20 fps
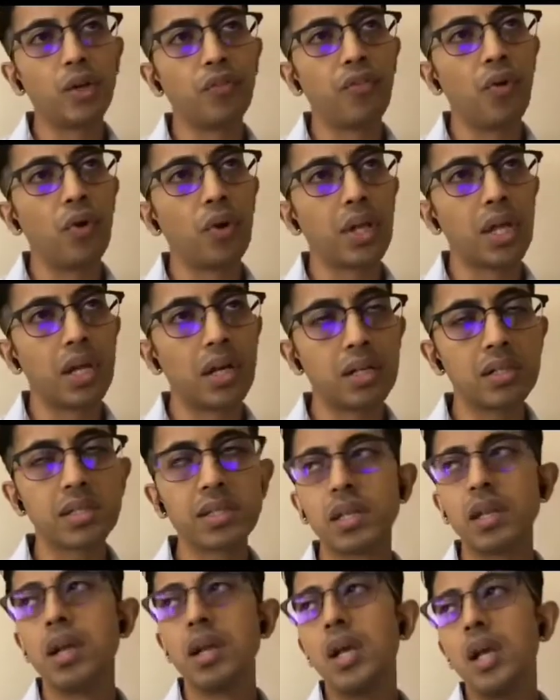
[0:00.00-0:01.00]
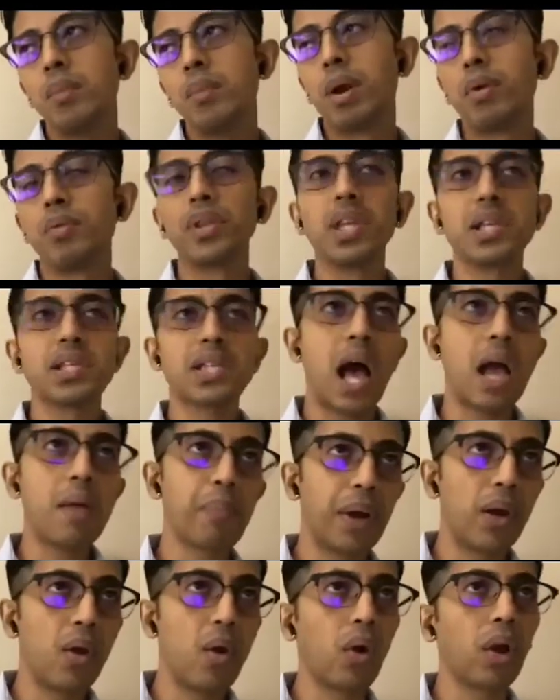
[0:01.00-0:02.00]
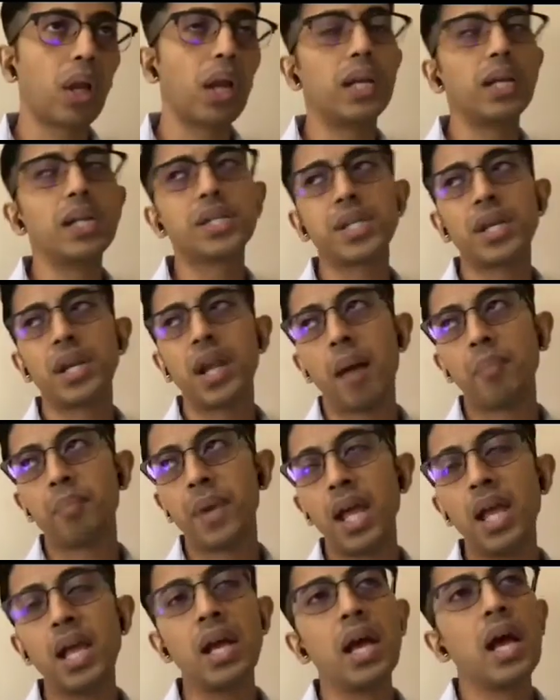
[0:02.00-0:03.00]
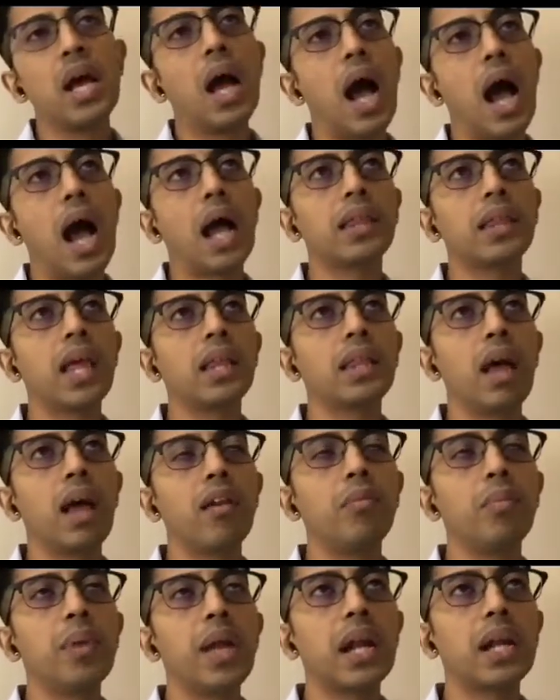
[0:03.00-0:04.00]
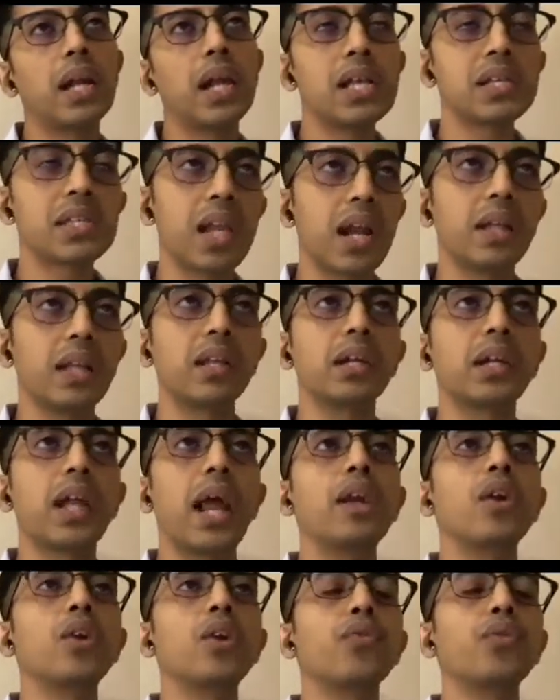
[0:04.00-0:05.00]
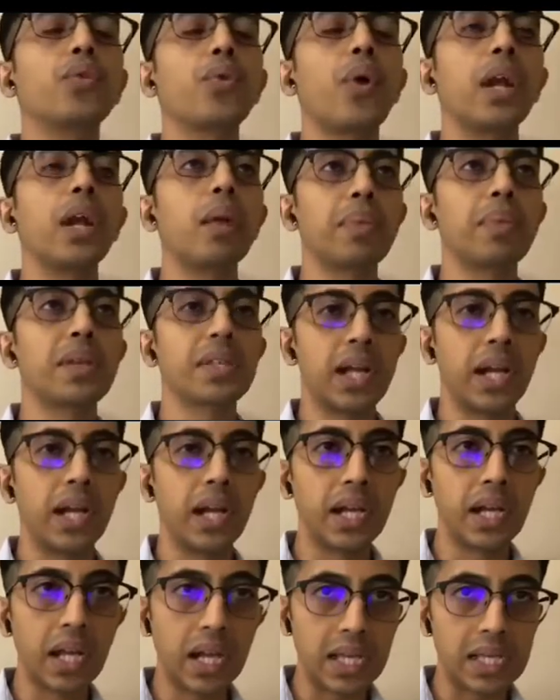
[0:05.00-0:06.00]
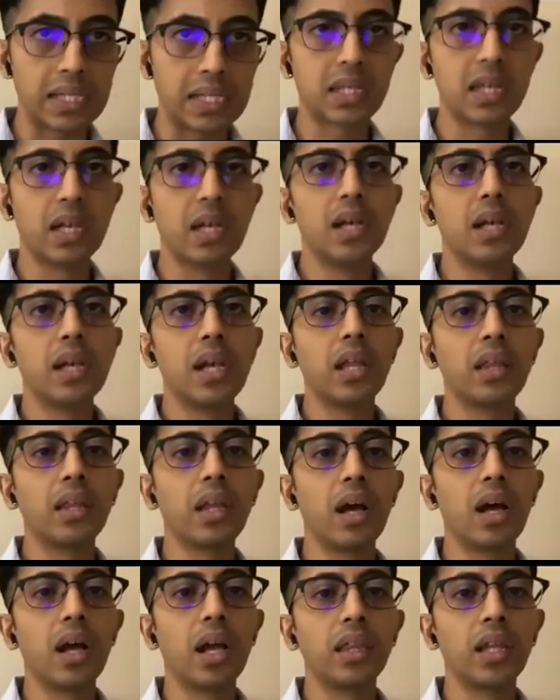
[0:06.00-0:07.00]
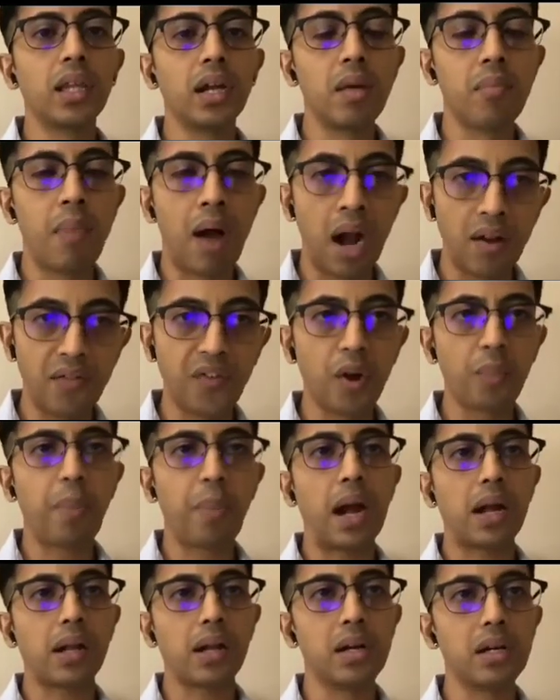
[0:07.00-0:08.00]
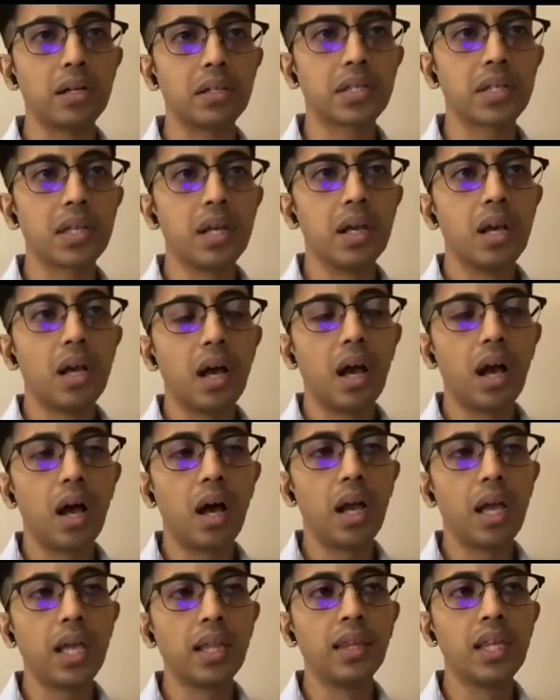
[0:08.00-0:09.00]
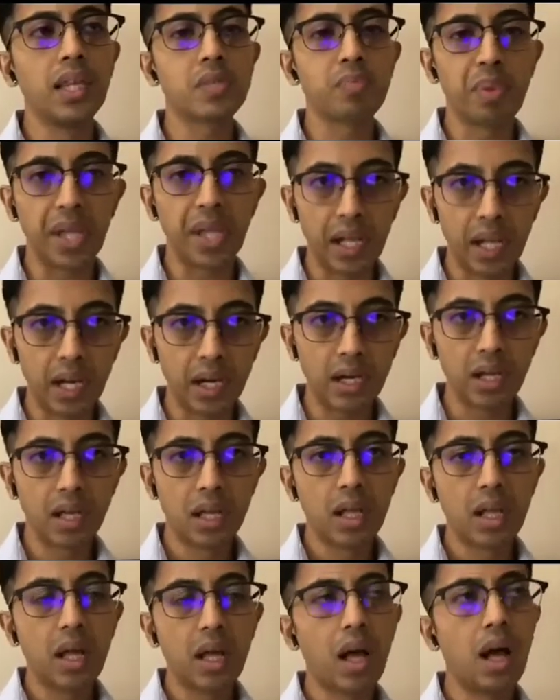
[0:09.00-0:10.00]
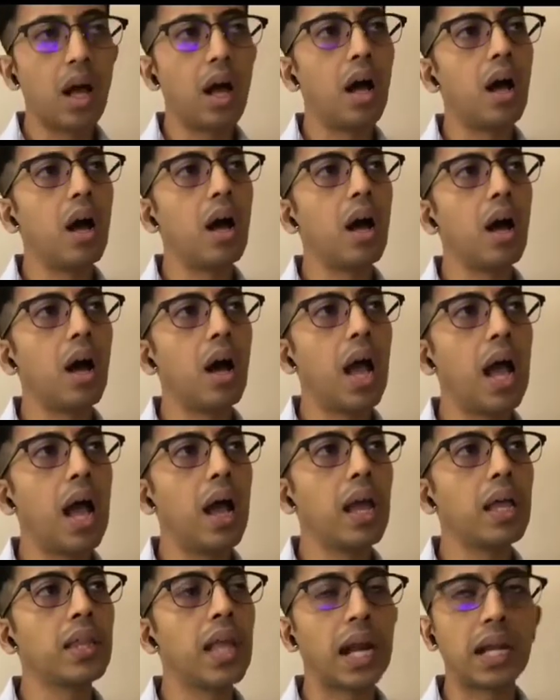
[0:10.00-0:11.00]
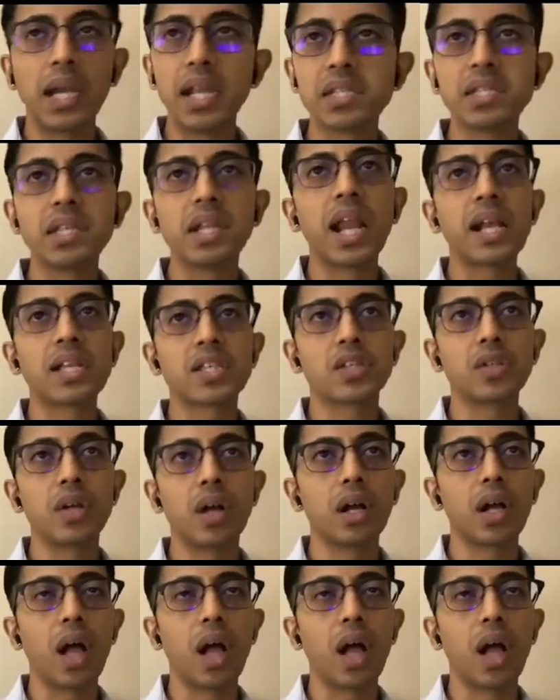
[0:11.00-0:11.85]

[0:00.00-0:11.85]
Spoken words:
But with this hyperlocal addition happening, I think there will be at least another 10 to 20% increase in the demand for partners in this period, at least in the next couple of years.